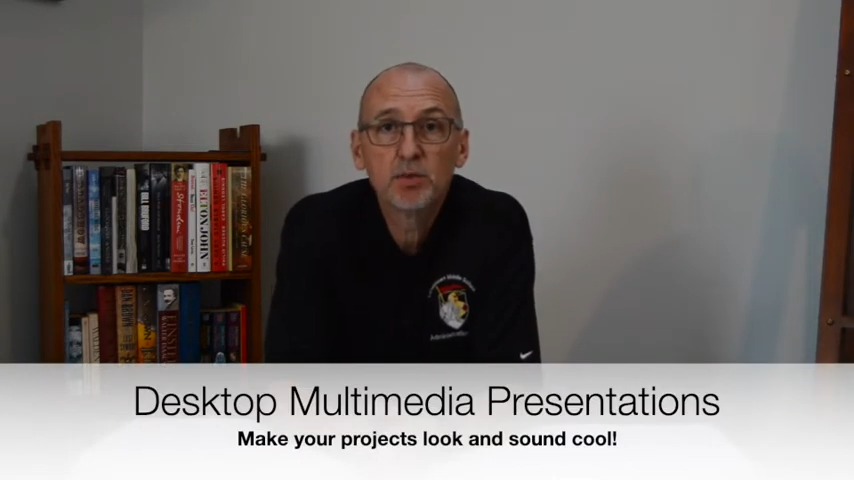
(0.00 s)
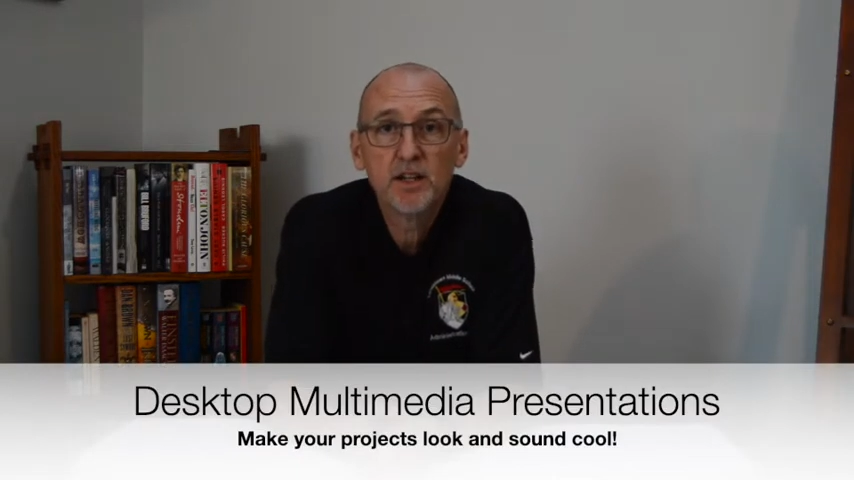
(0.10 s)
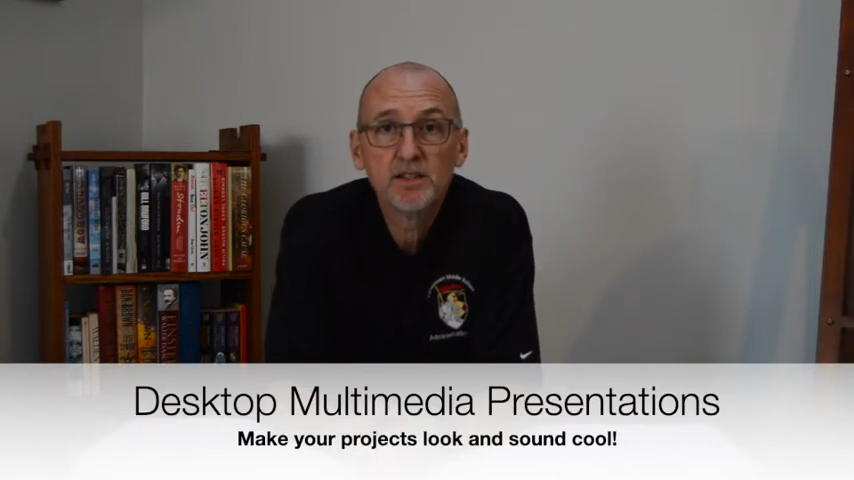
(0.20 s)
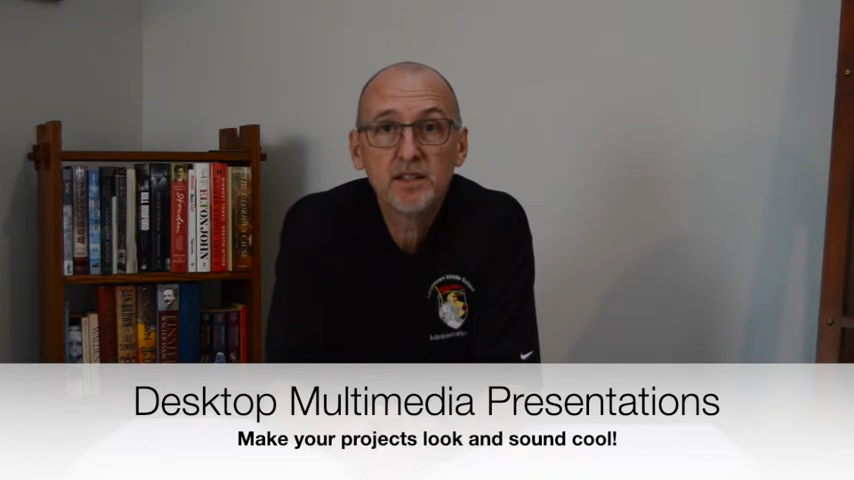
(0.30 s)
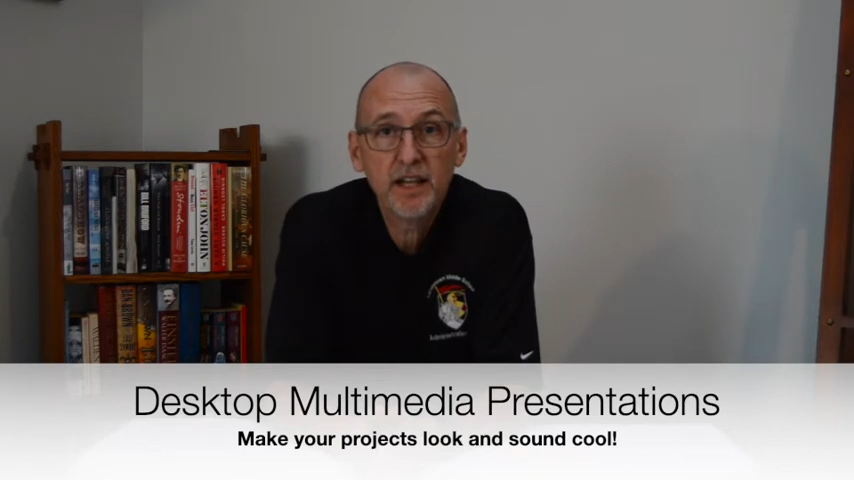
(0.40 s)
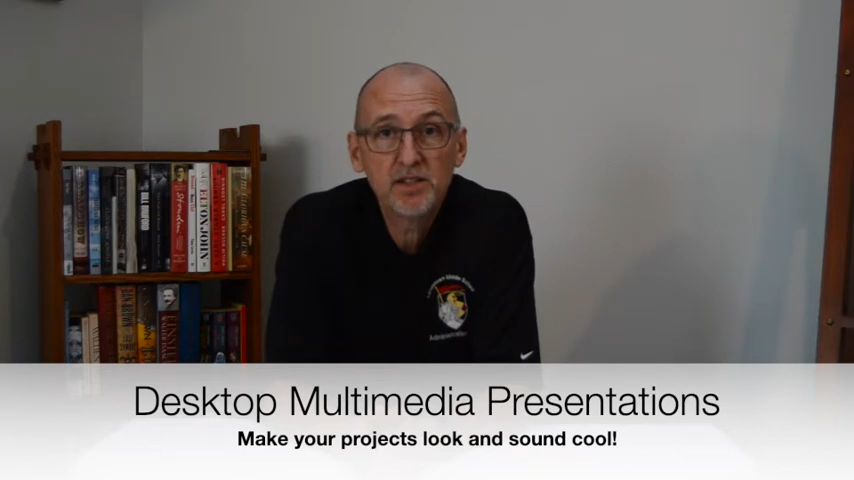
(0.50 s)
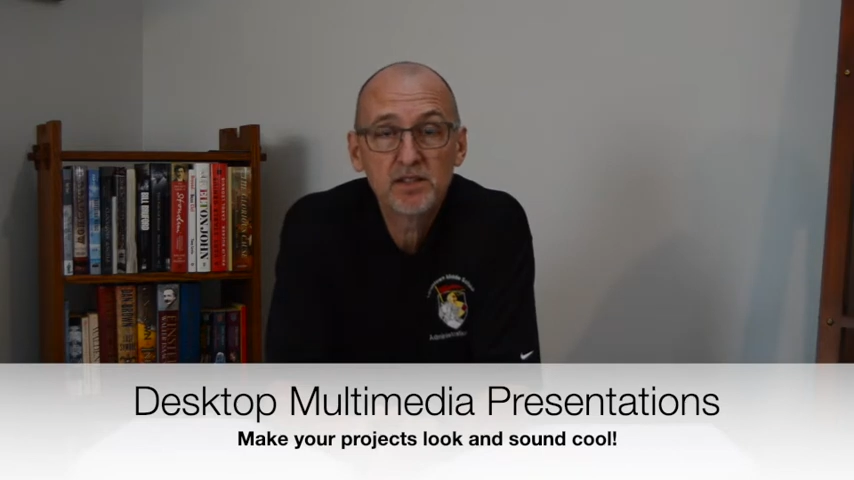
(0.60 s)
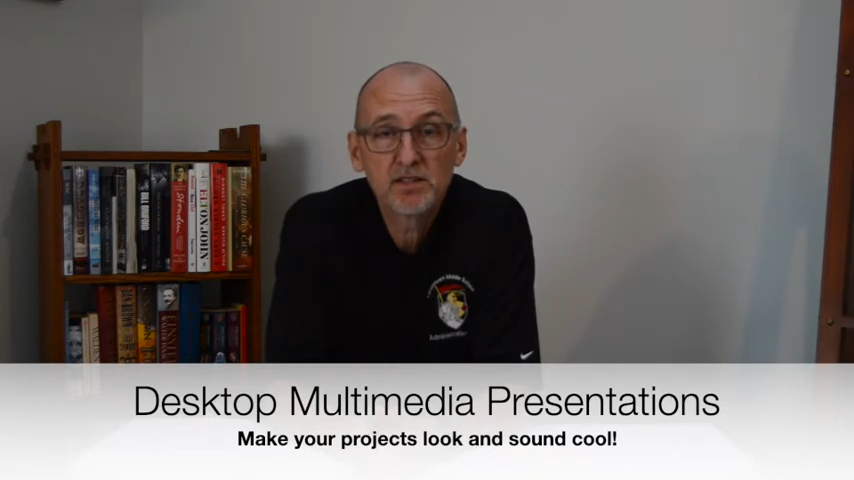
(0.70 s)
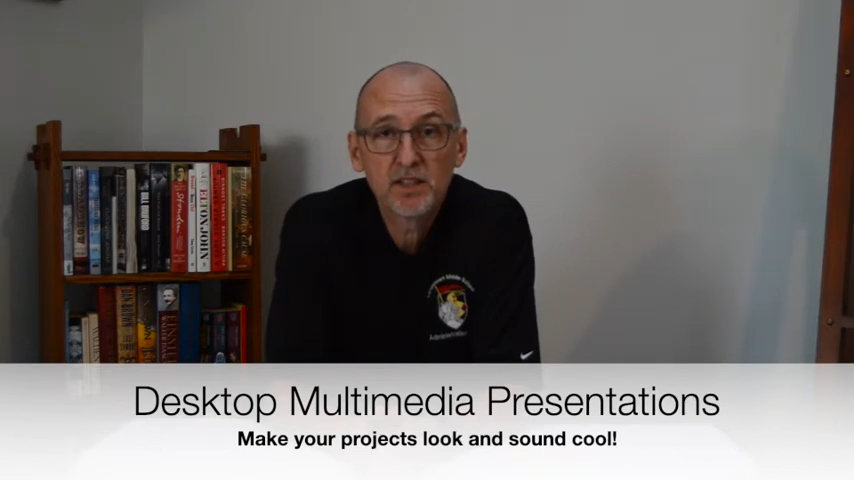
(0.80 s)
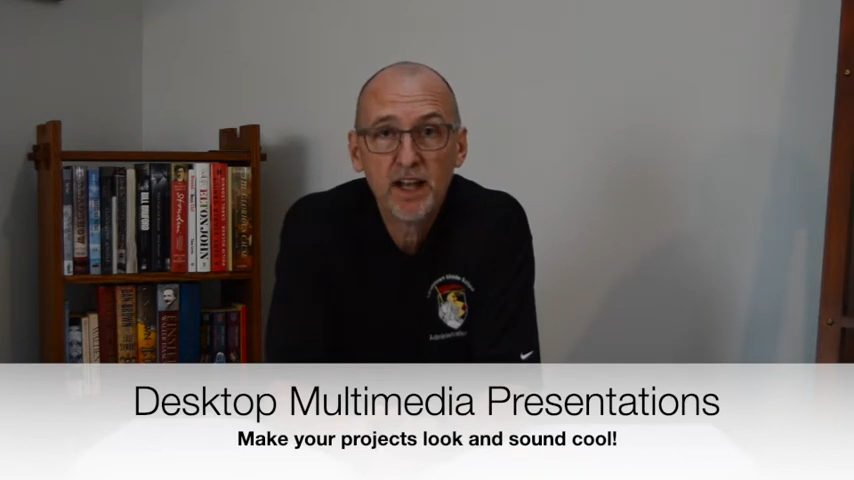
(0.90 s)

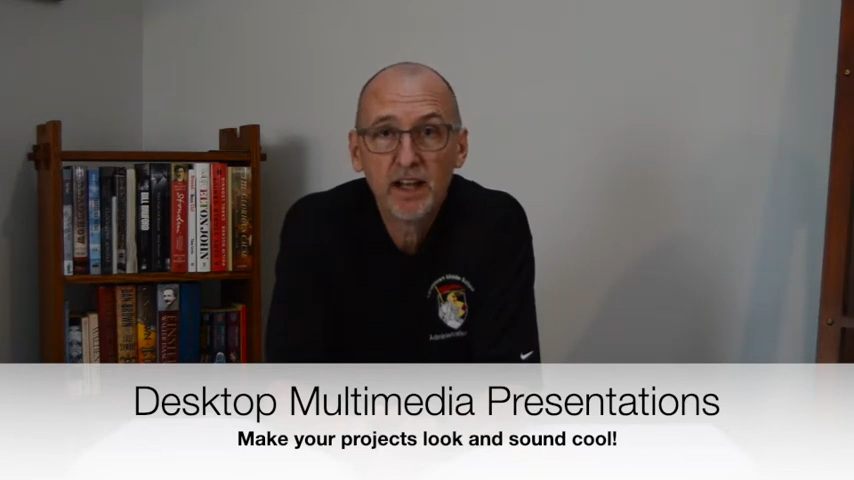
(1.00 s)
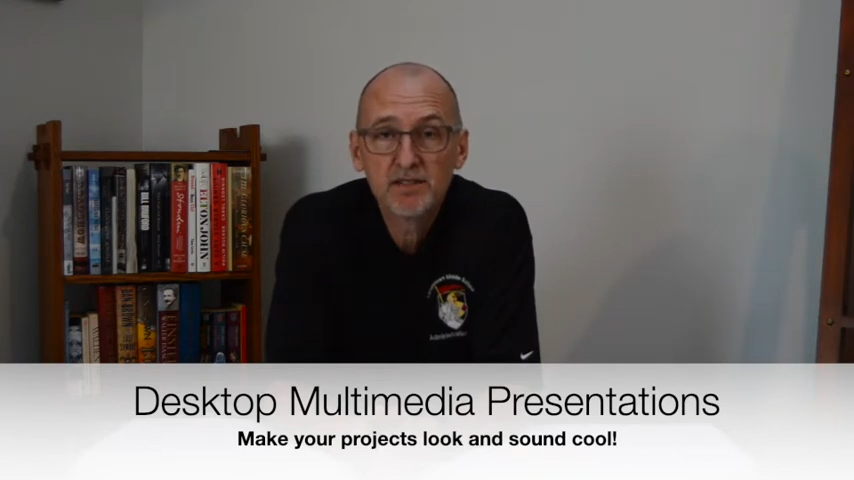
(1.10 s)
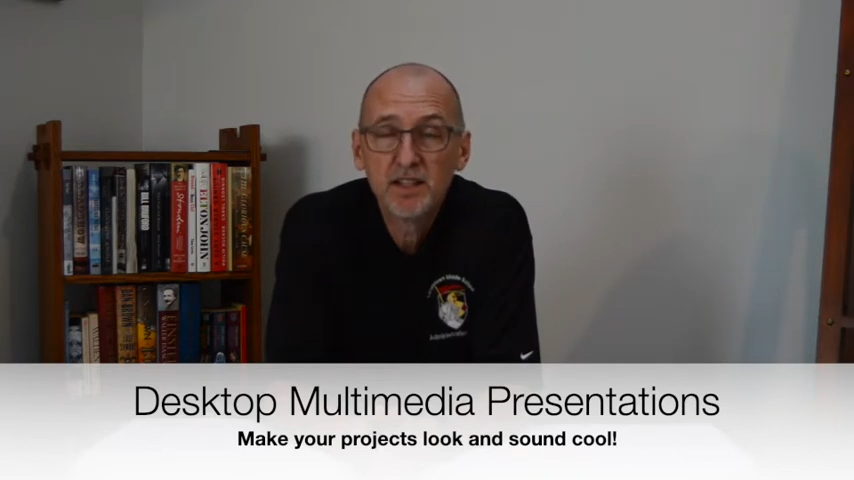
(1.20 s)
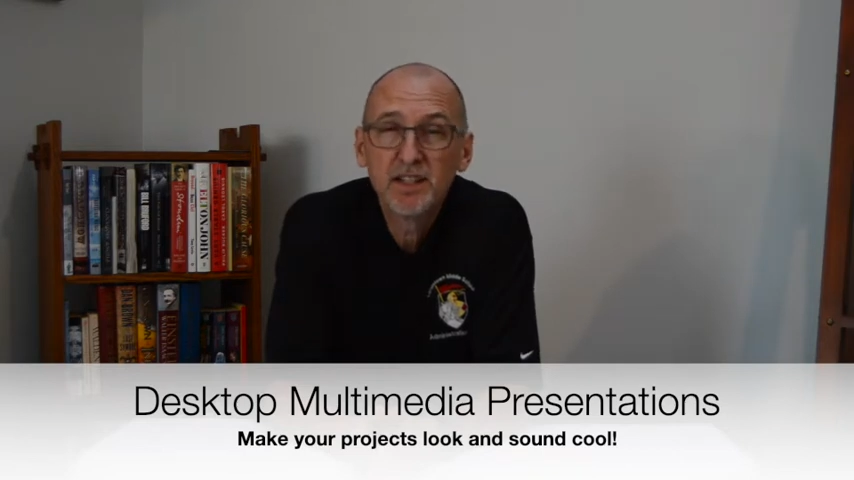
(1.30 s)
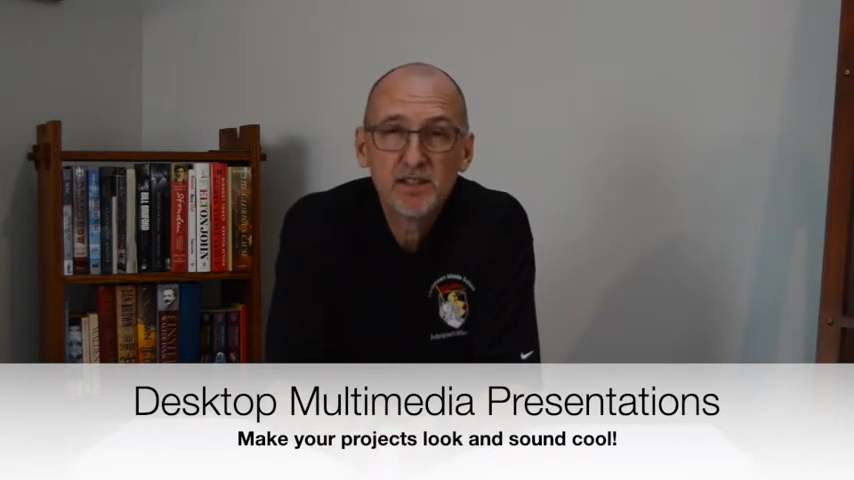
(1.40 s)
Presentations class